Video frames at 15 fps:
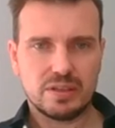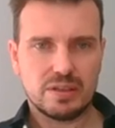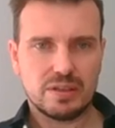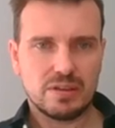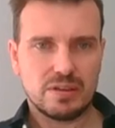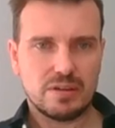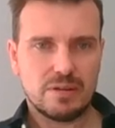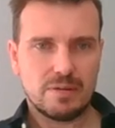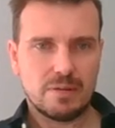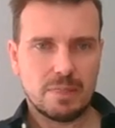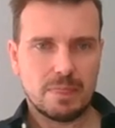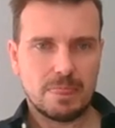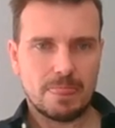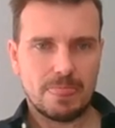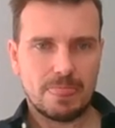
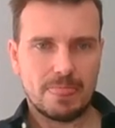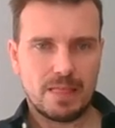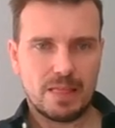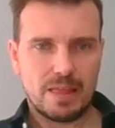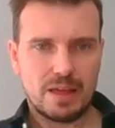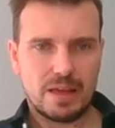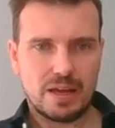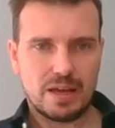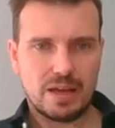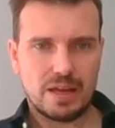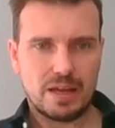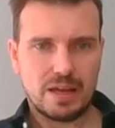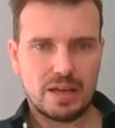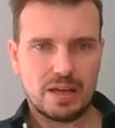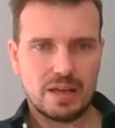
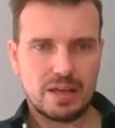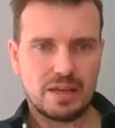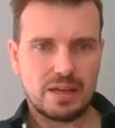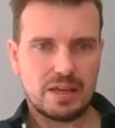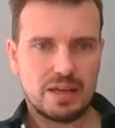[no speech]